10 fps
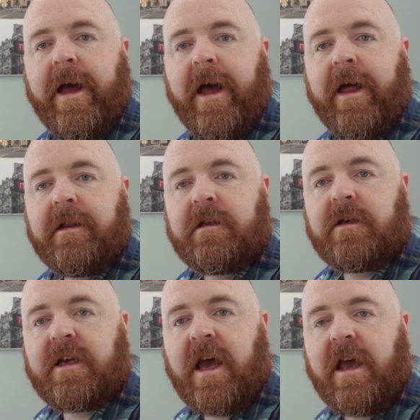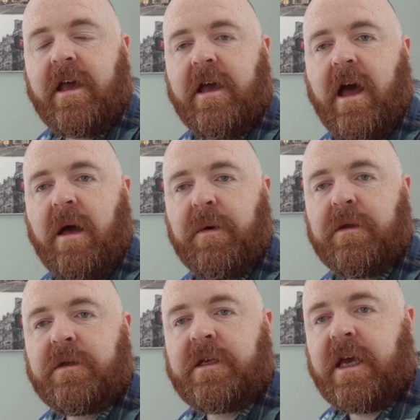And today I'm
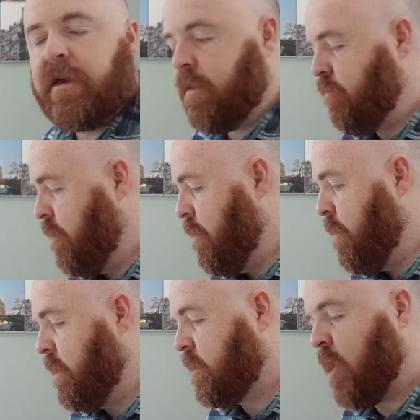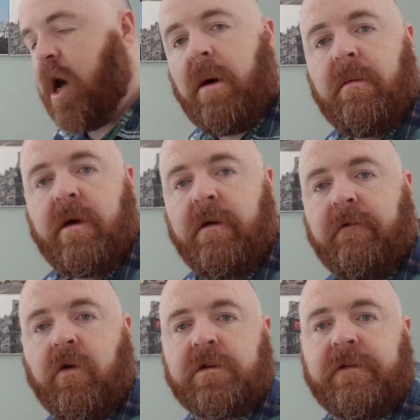going to take you through Psalm
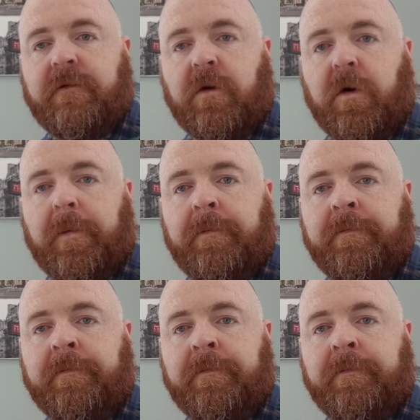44.